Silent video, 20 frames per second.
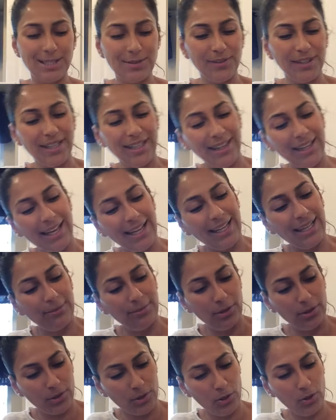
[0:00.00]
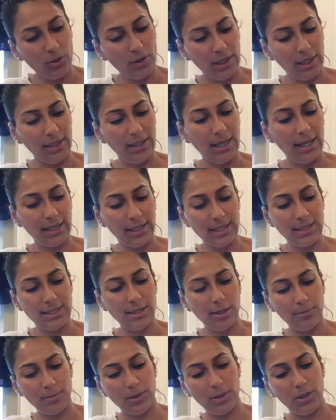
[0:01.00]
is what I like about cooking. Like it's
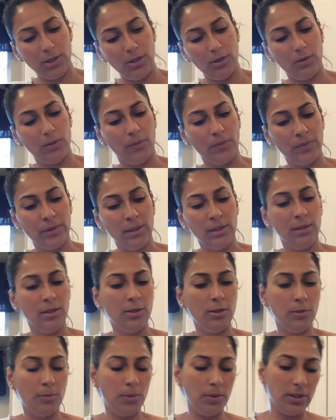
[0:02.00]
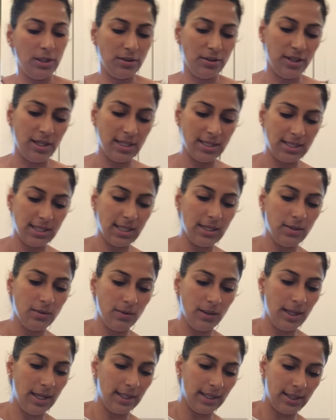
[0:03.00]
up to you. You put the things that you
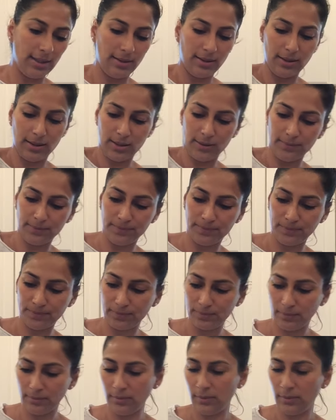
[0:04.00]
like in there.